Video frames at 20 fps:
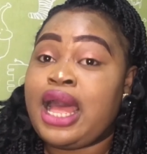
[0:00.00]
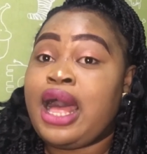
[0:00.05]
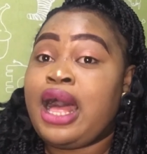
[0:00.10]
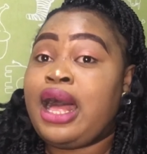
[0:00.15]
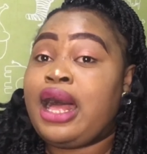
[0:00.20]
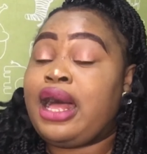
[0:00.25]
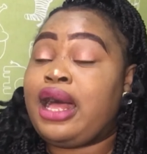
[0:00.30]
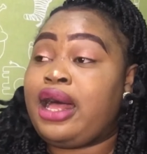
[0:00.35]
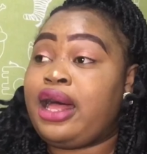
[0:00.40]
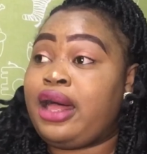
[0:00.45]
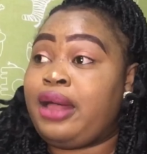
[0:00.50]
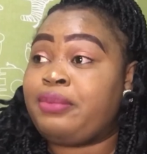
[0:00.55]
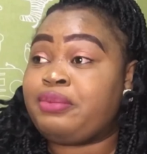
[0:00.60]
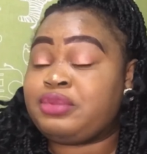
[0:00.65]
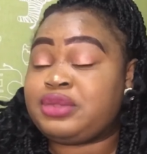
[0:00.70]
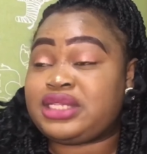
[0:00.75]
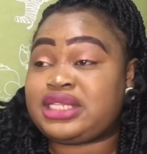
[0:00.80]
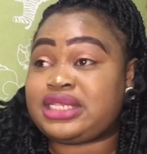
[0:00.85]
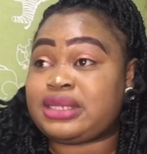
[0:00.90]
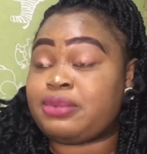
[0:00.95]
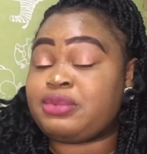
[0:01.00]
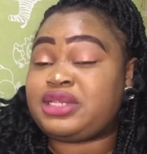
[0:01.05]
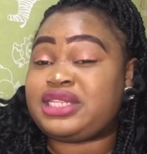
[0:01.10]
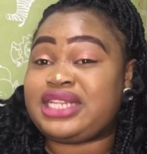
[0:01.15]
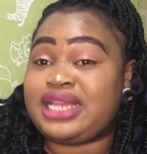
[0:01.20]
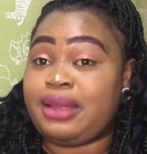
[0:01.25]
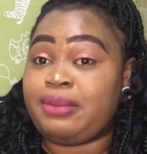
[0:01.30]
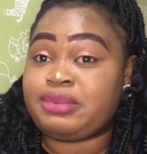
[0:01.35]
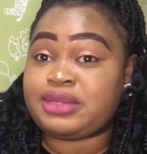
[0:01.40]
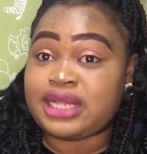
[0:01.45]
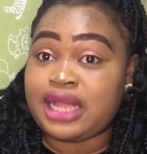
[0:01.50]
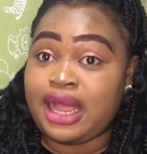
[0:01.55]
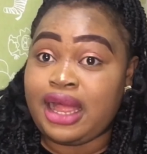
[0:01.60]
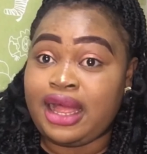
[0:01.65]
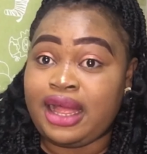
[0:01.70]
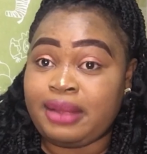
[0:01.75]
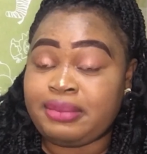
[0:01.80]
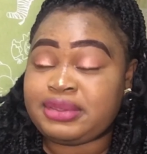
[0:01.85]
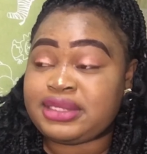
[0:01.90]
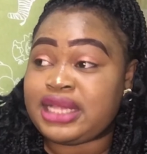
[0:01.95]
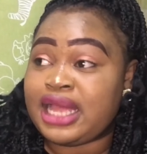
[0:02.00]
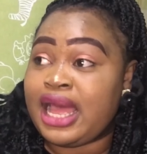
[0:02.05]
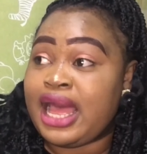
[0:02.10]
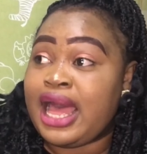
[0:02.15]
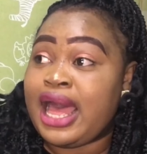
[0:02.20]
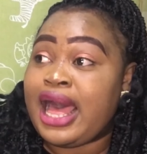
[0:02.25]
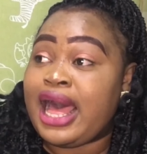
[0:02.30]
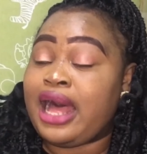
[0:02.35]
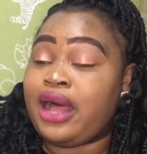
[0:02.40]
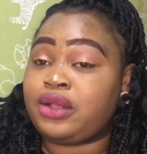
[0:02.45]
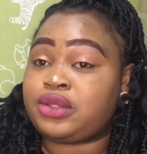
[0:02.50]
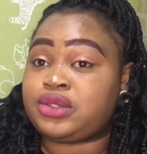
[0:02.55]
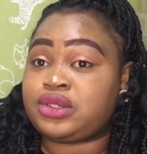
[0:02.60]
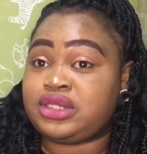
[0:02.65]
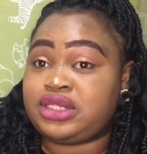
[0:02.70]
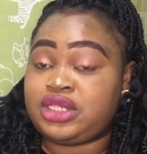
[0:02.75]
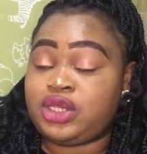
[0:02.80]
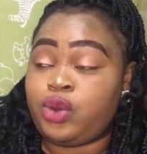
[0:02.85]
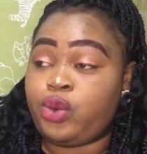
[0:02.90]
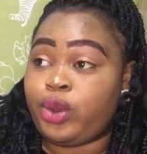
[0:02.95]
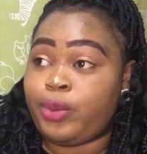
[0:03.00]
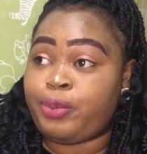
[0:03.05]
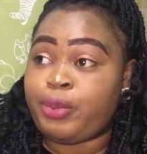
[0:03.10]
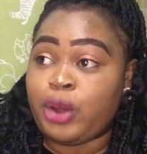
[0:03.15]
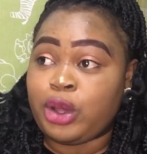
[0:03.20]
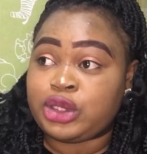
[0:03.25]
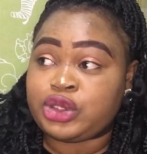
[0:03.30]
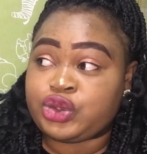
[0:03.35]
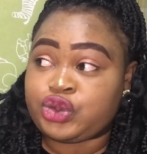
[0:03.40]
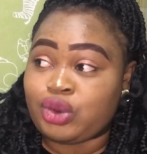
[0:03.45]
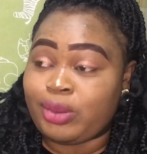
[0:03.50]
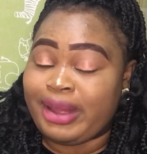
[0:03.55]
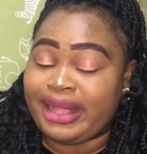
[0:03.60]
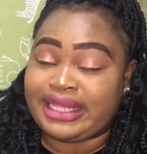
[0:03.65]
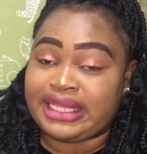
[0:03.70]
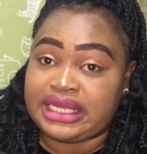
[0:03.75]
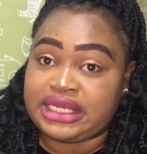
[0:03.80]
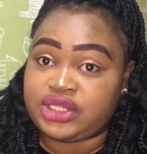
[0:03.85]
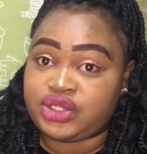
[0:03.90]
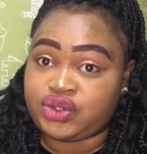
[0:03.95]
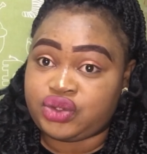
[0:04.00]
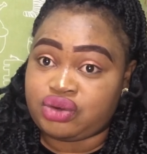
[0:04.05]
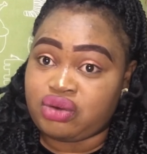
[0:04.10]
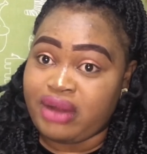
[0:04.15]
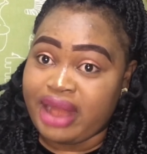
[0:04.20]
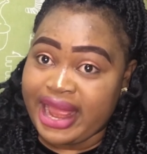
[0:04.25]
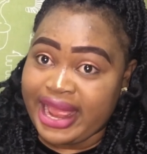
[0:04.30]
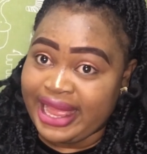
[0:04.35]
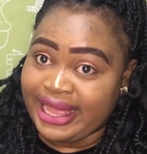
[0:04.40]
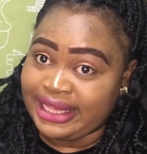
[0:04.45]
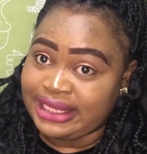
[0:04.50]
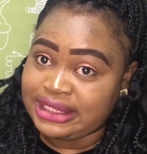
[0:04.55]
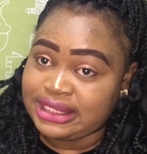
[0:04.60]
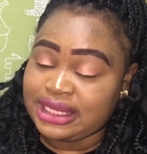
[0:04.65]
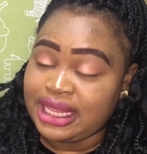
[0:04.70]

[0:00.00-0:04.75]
some symptoms, how to deal with post-traumatic stress,